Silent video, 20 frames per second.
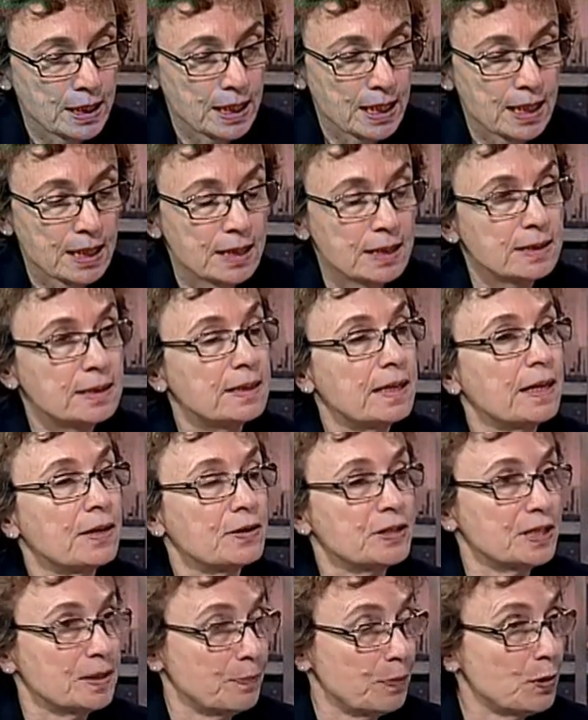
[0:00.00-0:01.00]
is
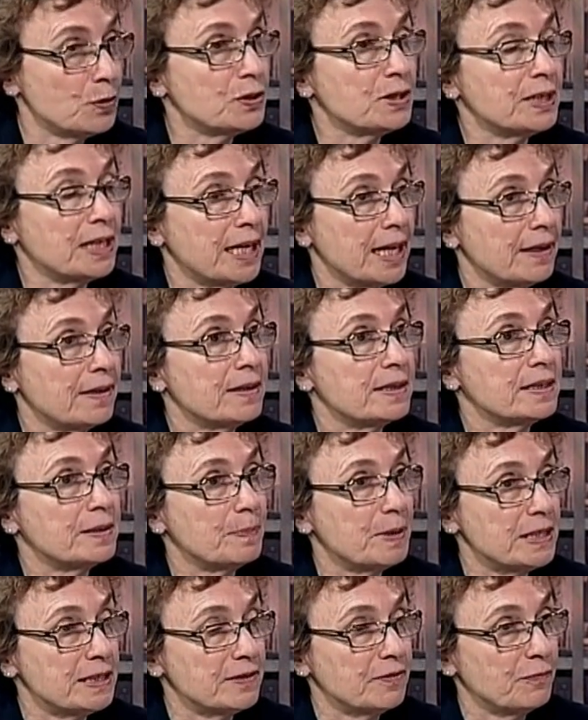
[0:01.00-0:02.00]
they're supposed to get this
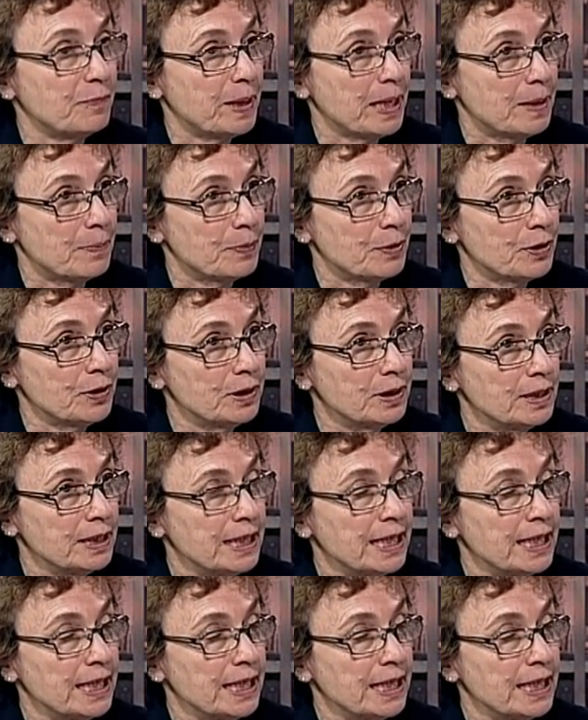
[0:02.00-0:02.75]
piece of paper,